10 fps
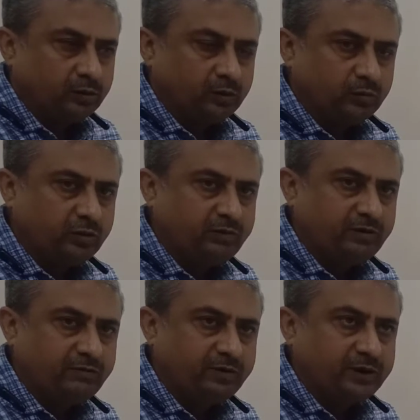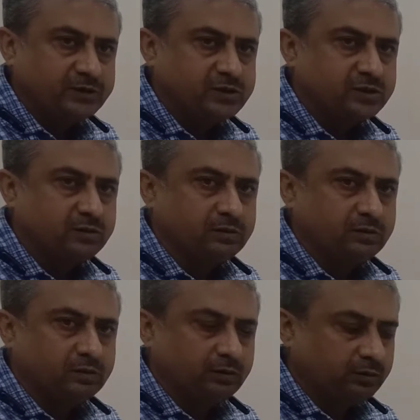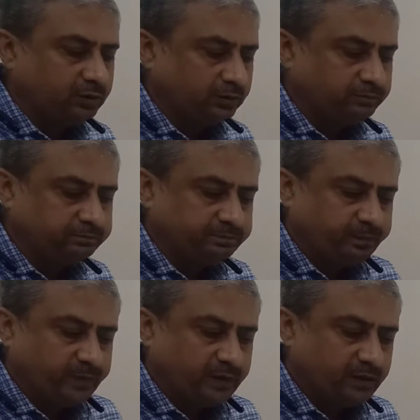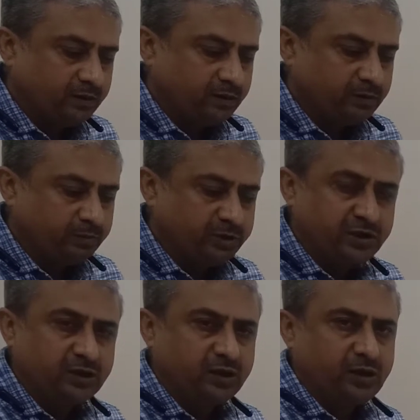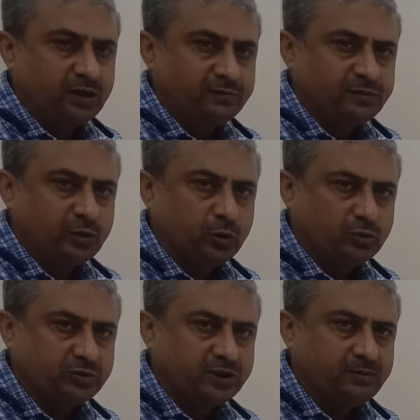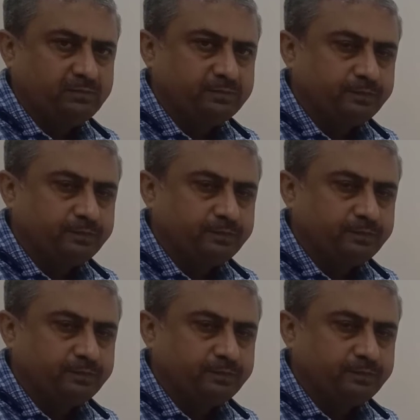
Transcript: Good evening, friends. We are meeting again after a long time.